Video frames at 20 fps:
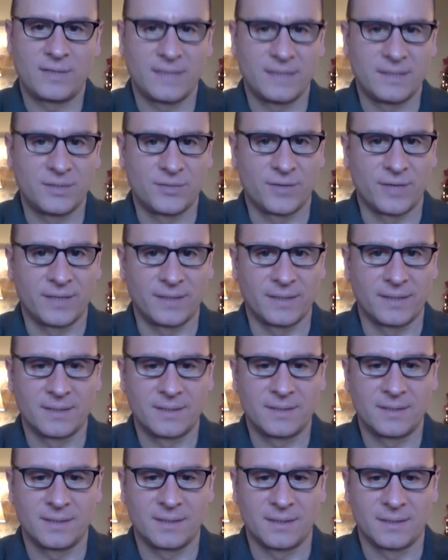to integrate
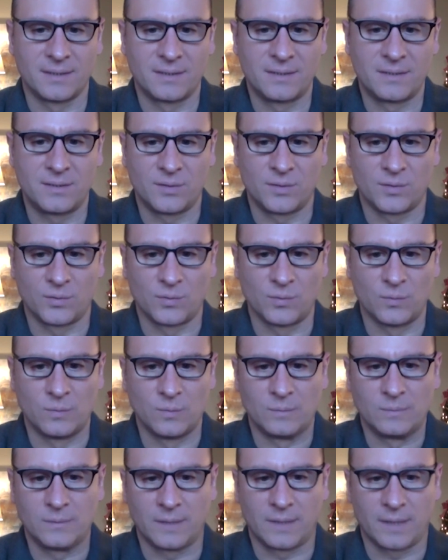this into
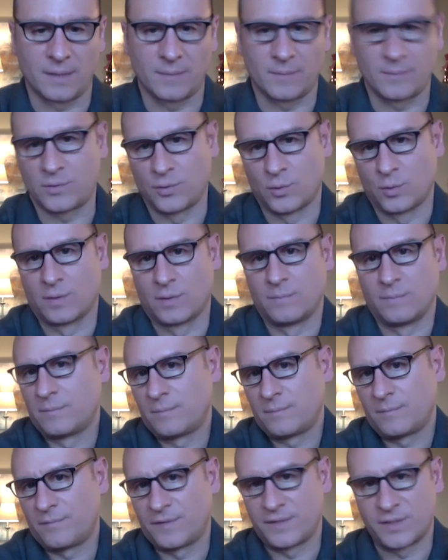your
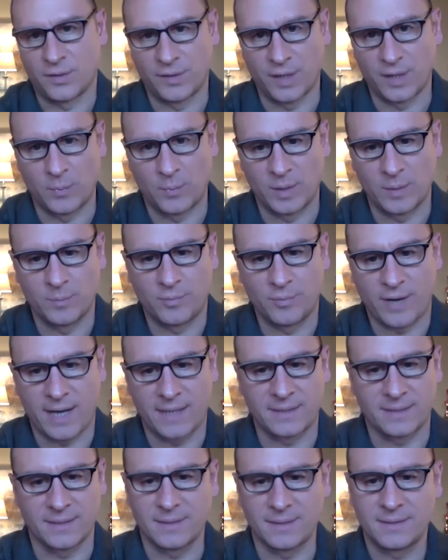physical therapy
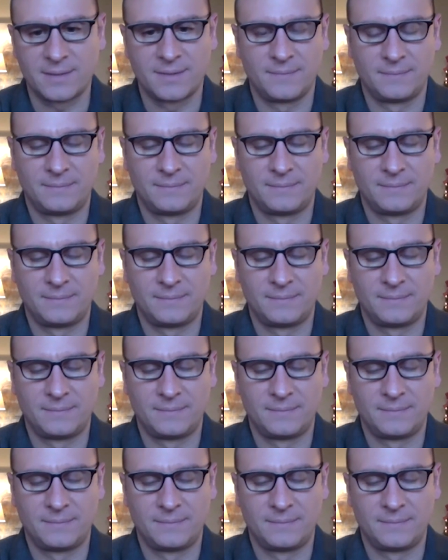practice?